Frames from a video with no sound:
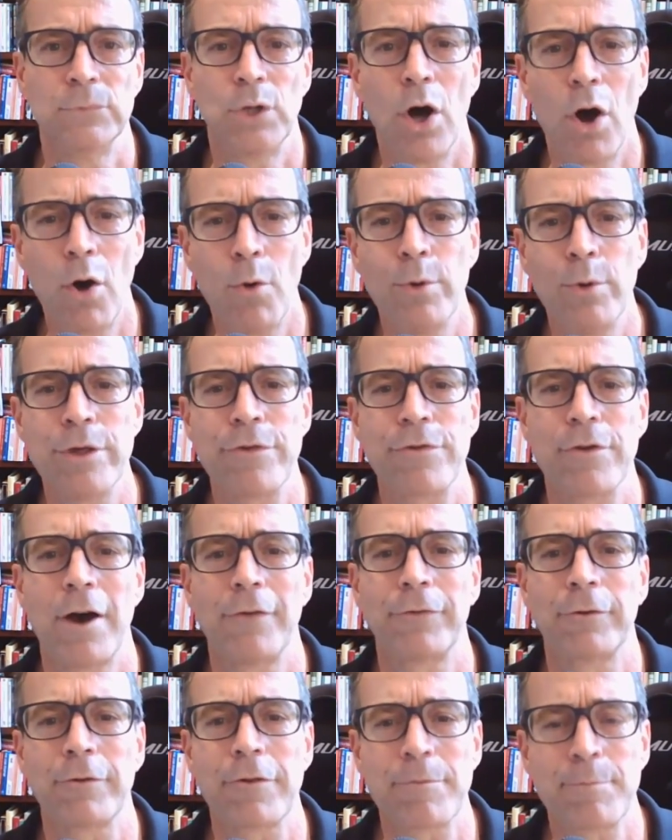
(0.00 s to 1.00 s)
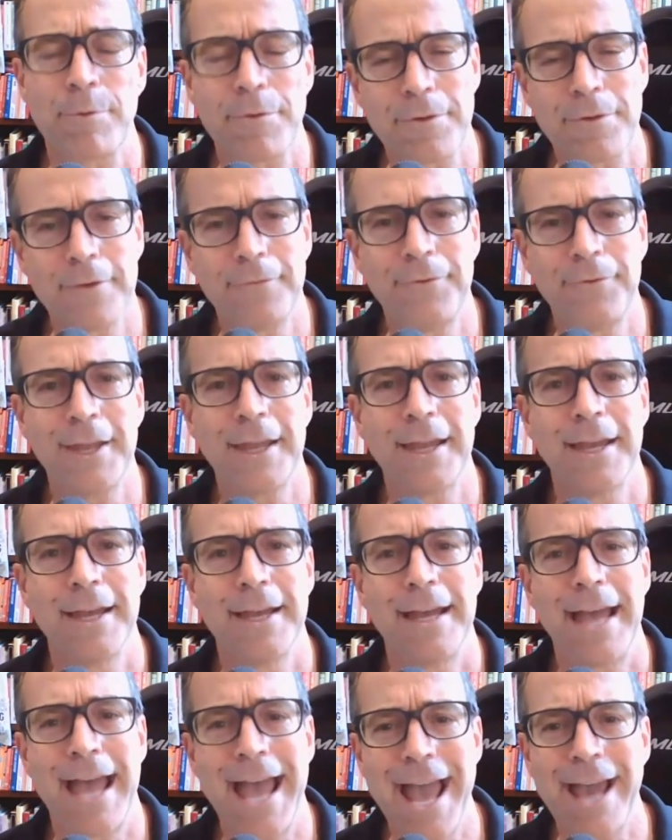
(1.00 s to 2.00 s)
Always offer specific,
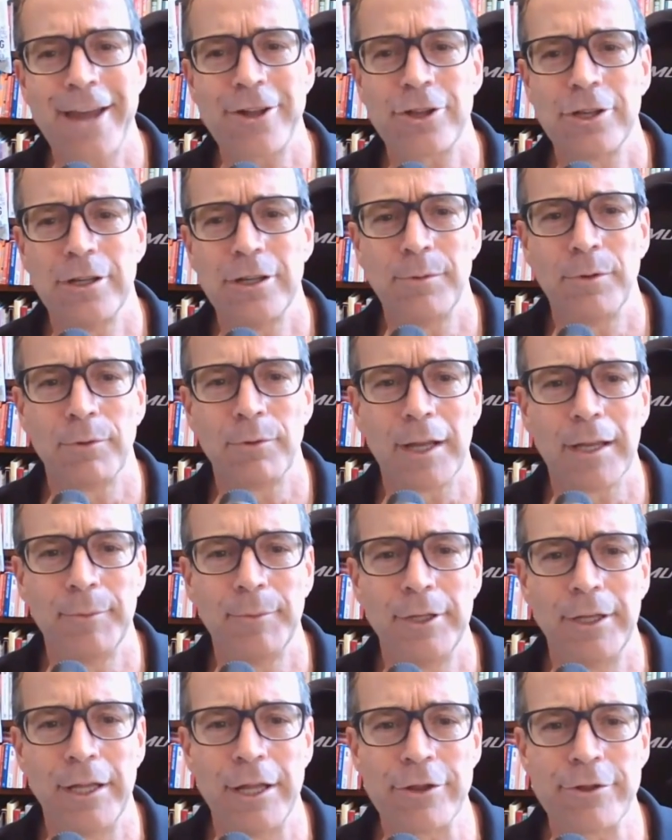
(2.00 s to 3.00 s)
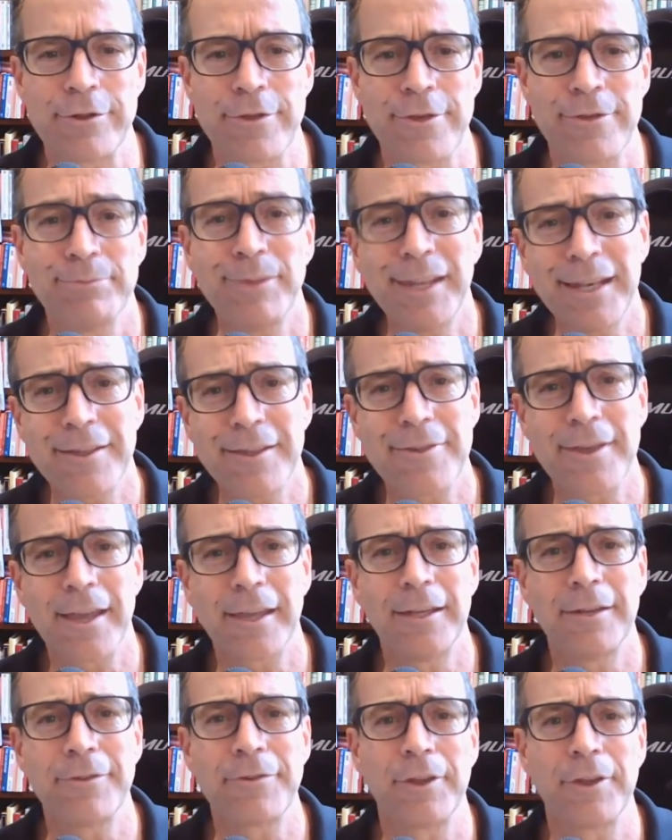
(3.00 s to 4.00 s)
actionable recommendations that
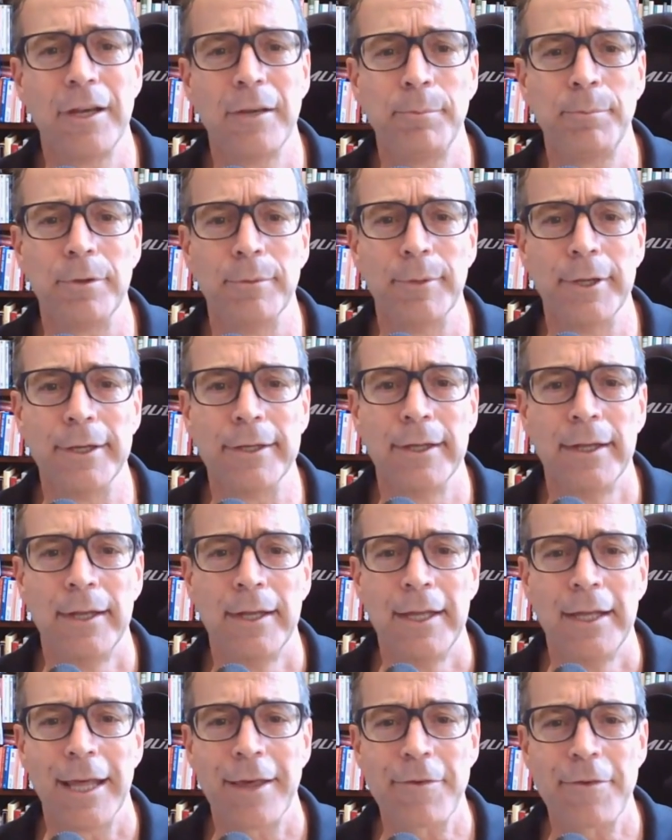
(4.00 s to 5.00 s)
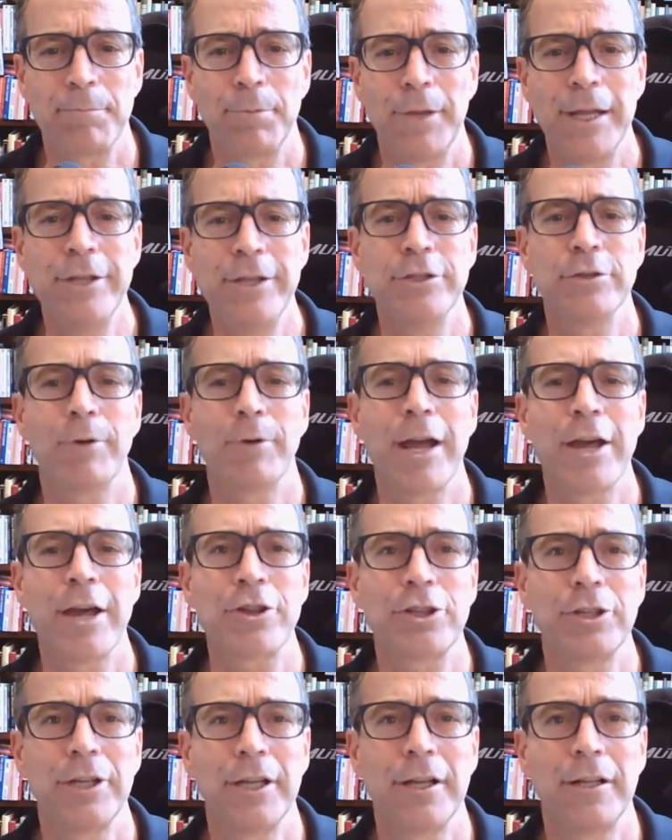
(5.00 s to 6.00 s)
executives can implement. Explain your
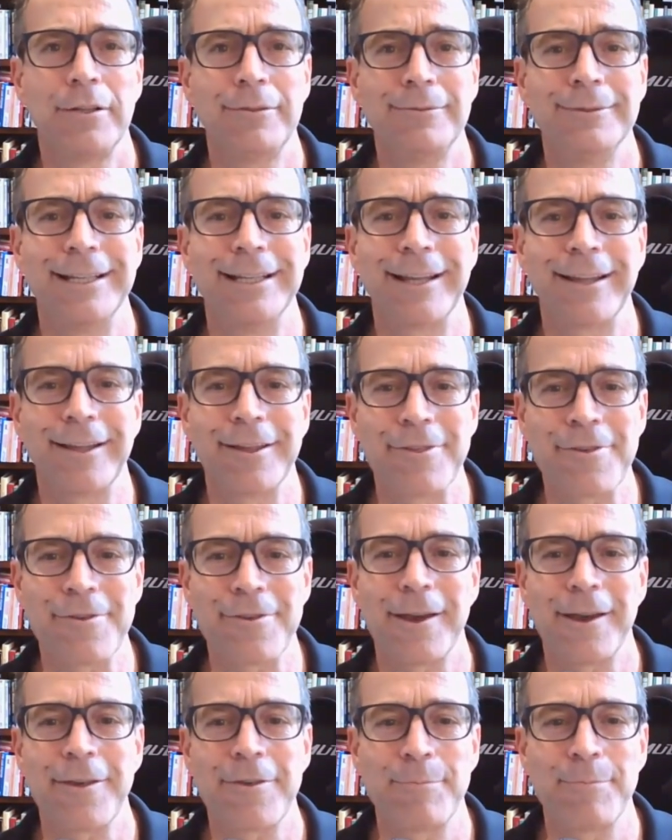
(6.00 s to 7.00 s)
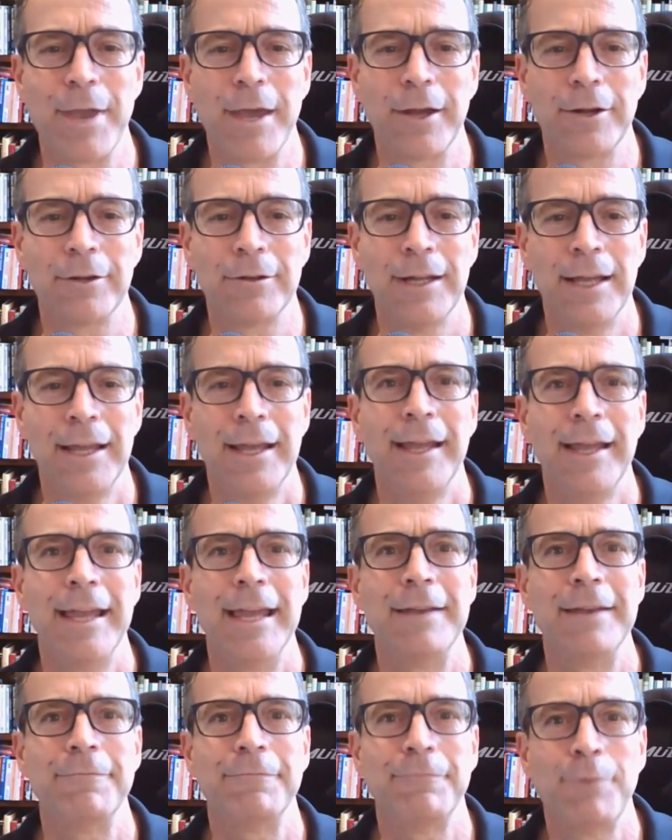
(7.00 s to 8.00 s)
rationale in a concise manner
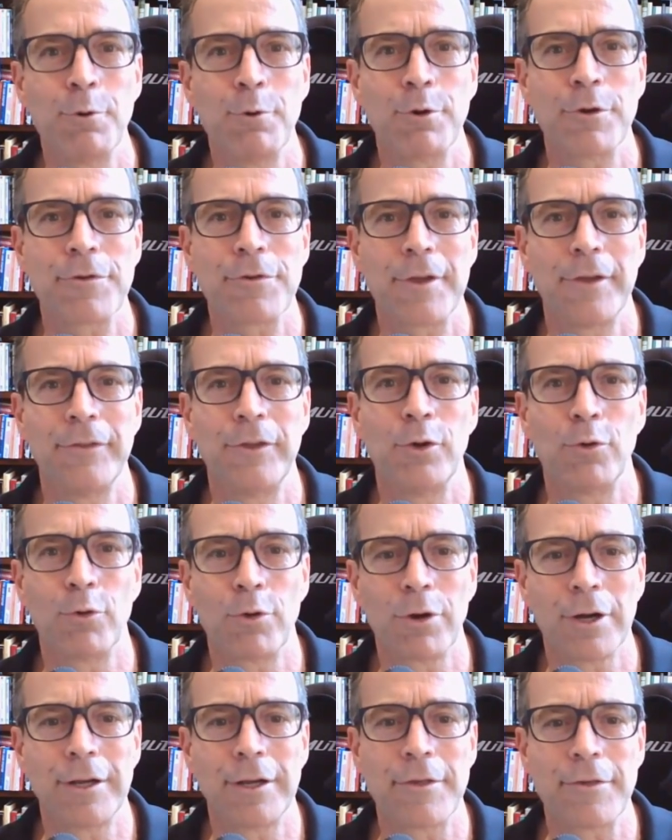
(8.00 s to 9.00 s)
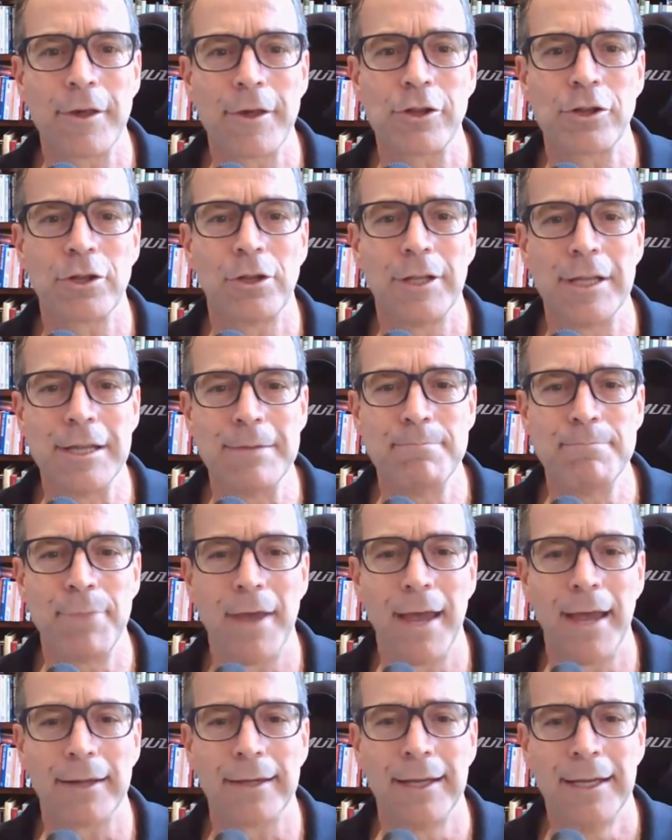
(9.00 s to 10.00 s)
and focus on the organizational
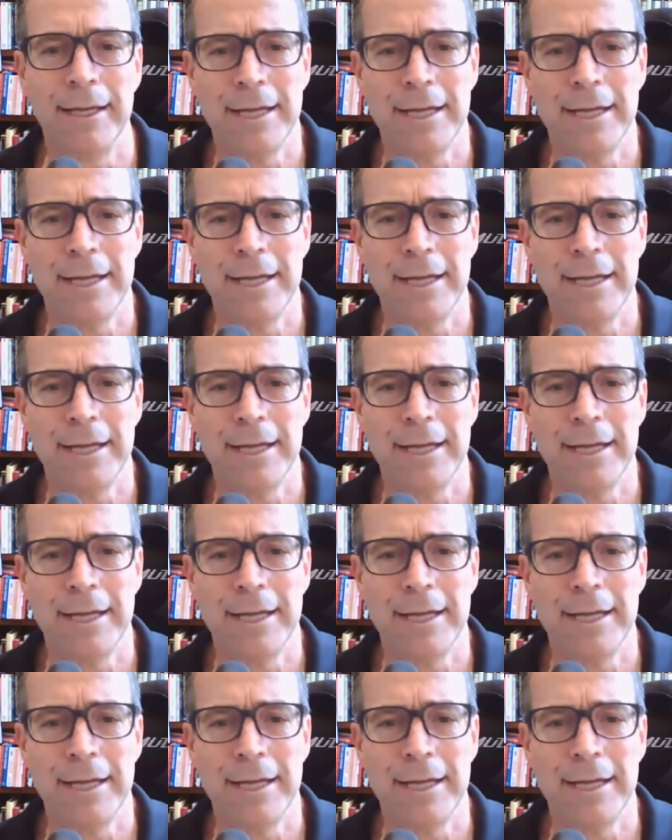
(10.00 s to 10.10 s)
impact.